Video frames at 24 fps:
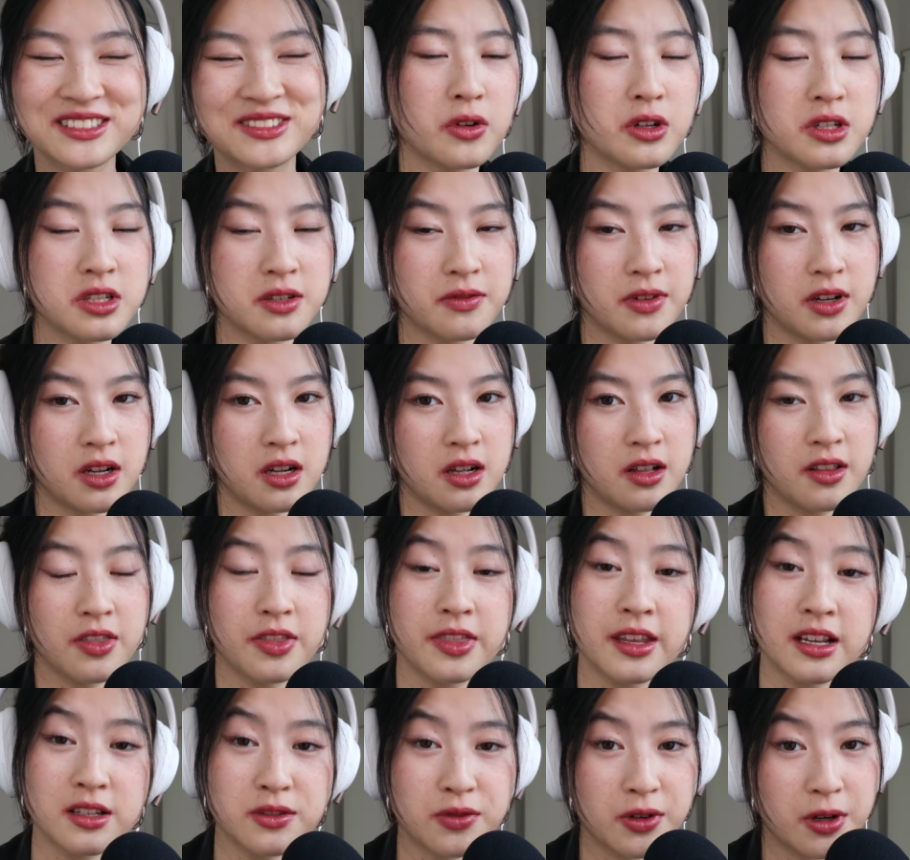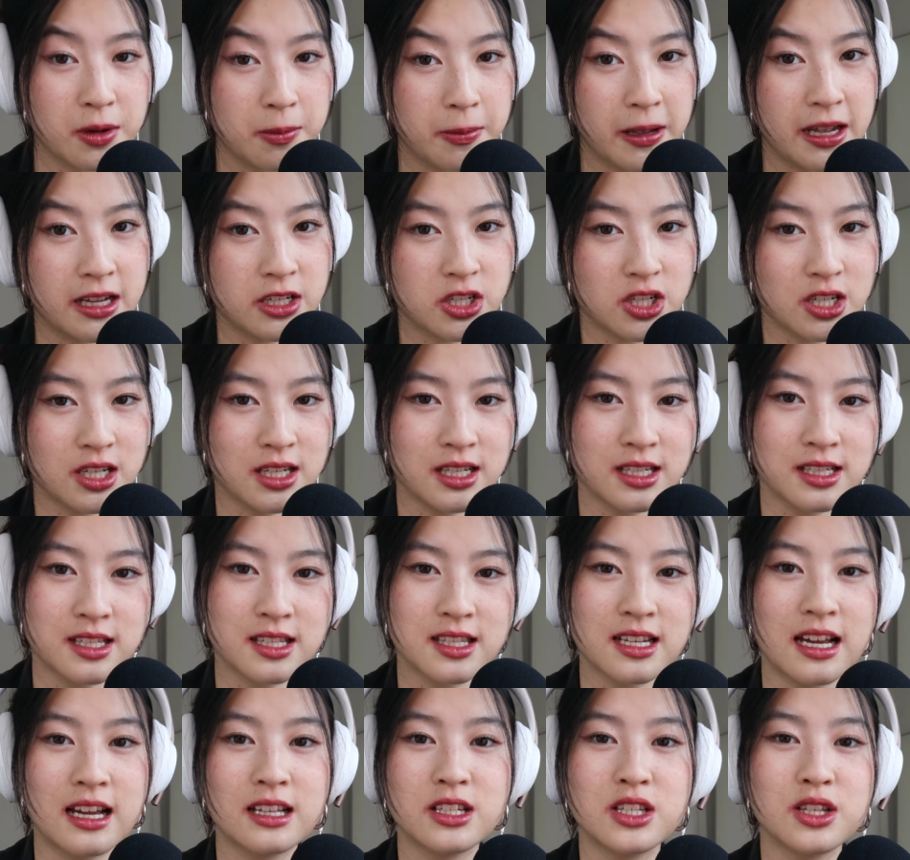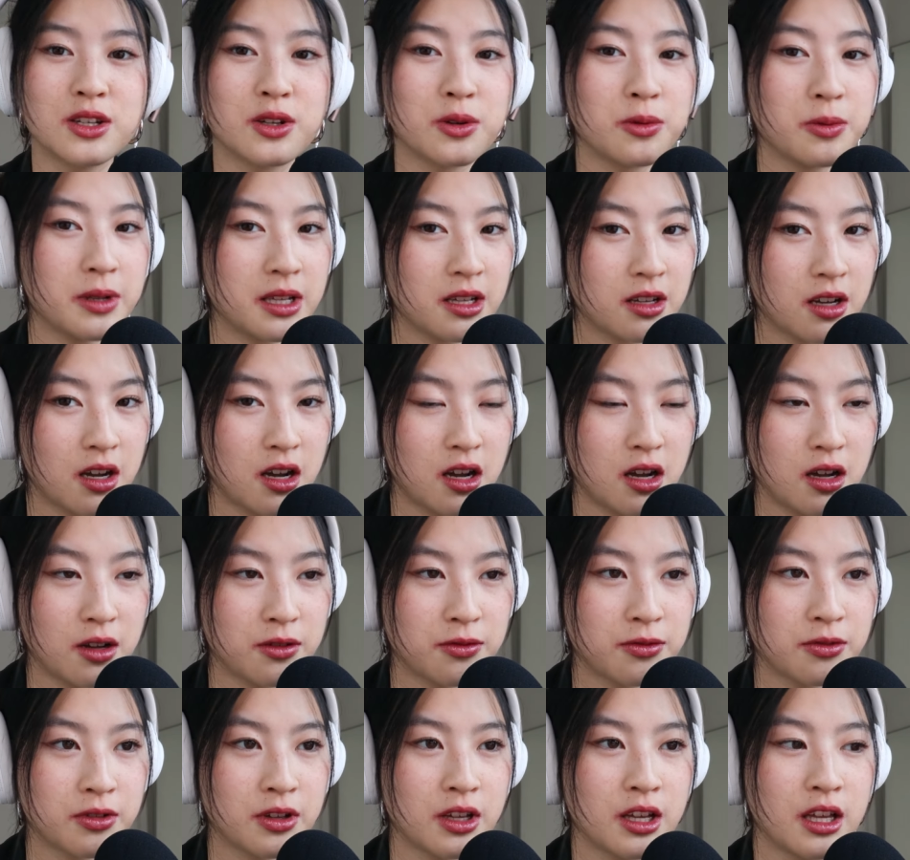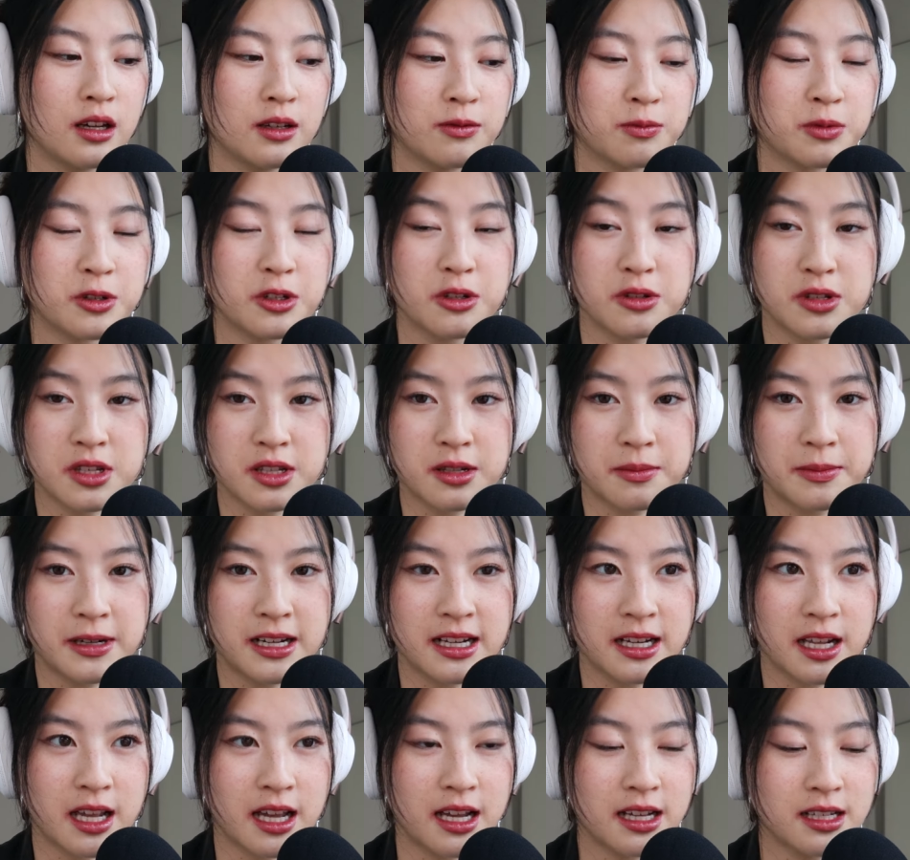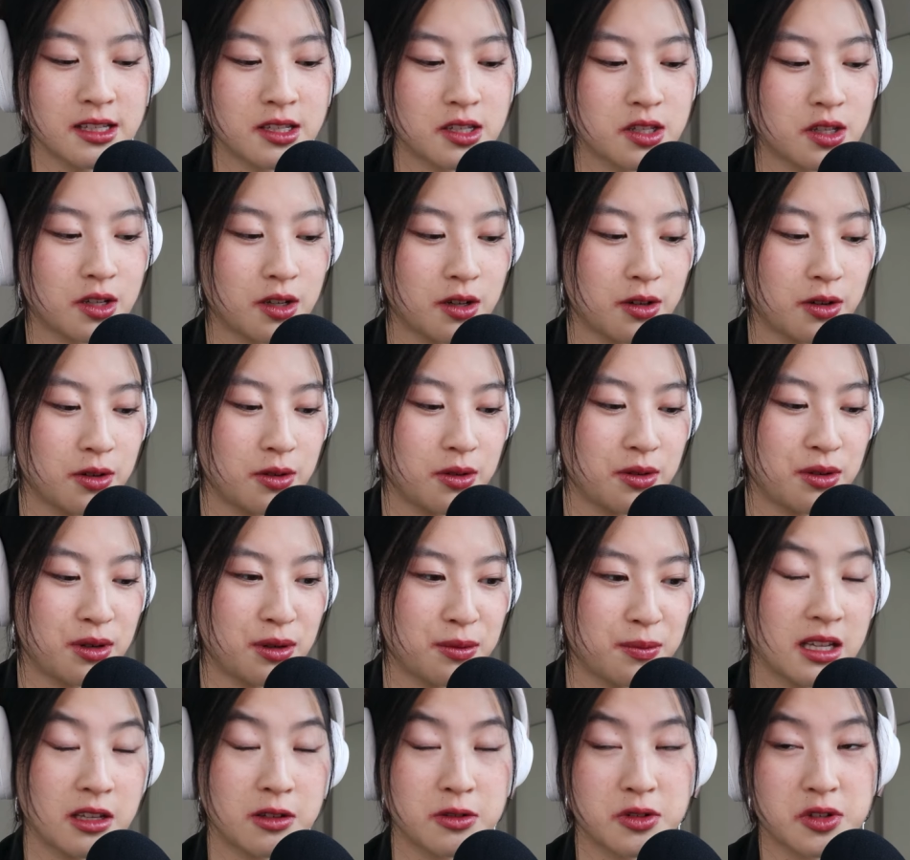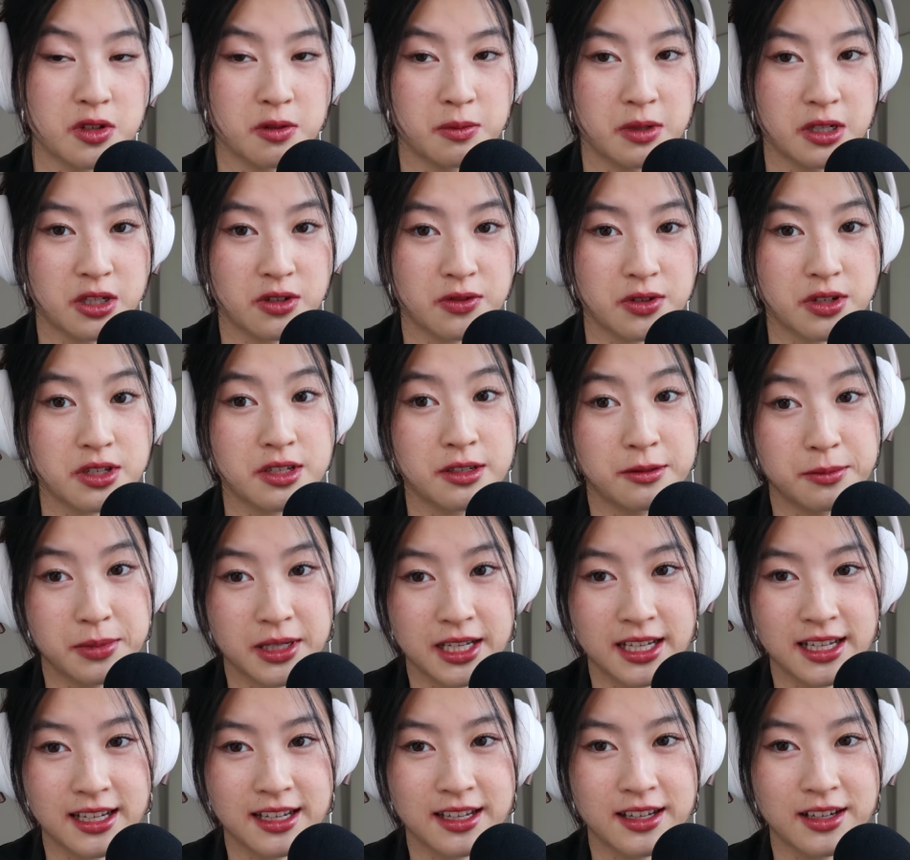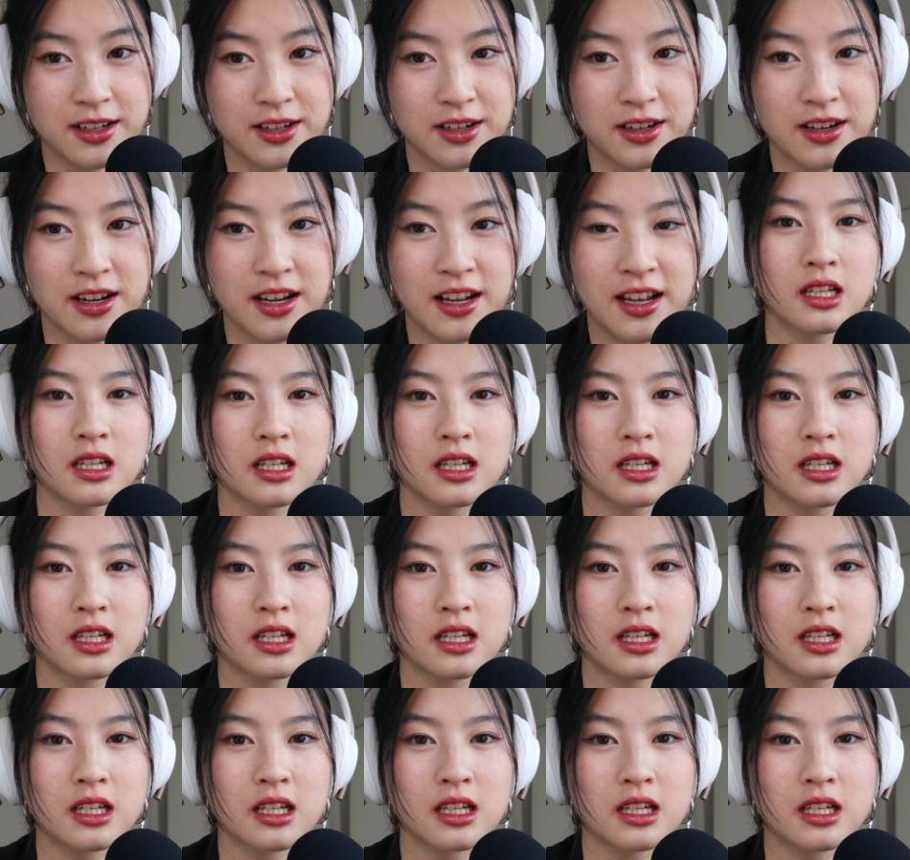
First of all, thanks for your patience. I took a week off of producing the podcast, so thank you so much for still being here.